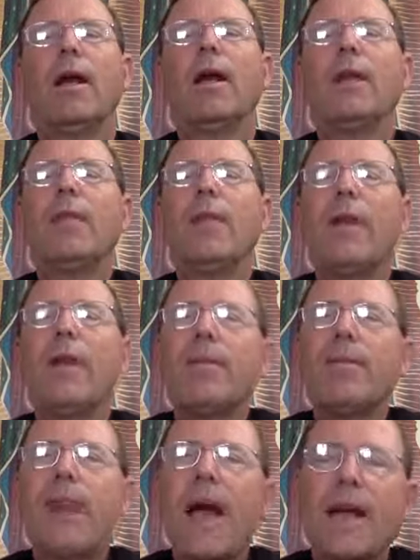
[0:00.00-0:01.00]
And he
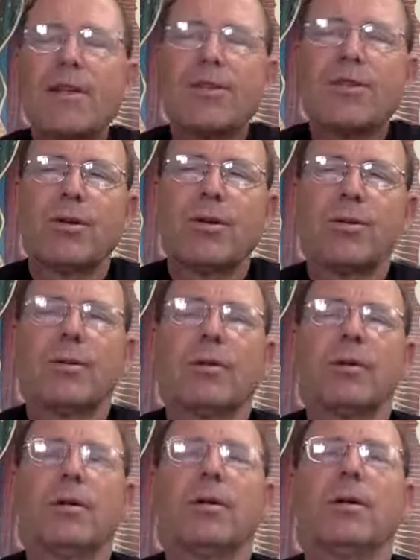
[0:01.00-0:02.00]
became a pastor
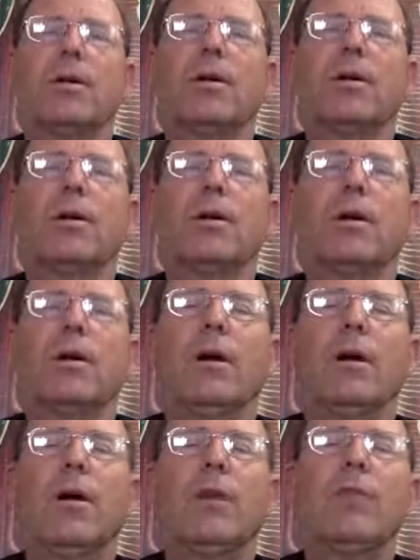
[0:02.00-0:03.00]

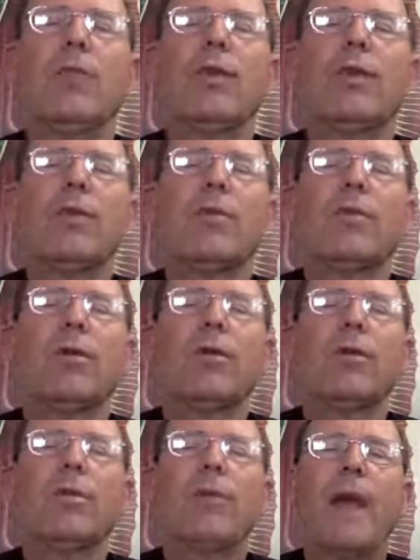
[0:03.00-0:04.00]
of one of the
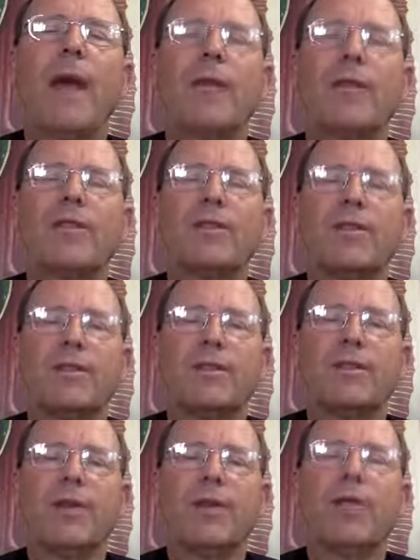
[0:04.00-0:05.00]
rural
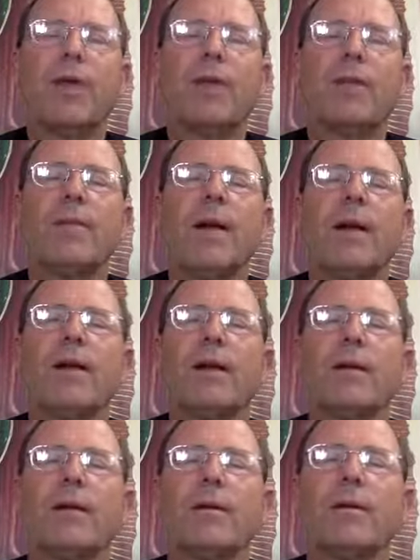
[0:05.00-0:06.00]
parishes in Guatemala.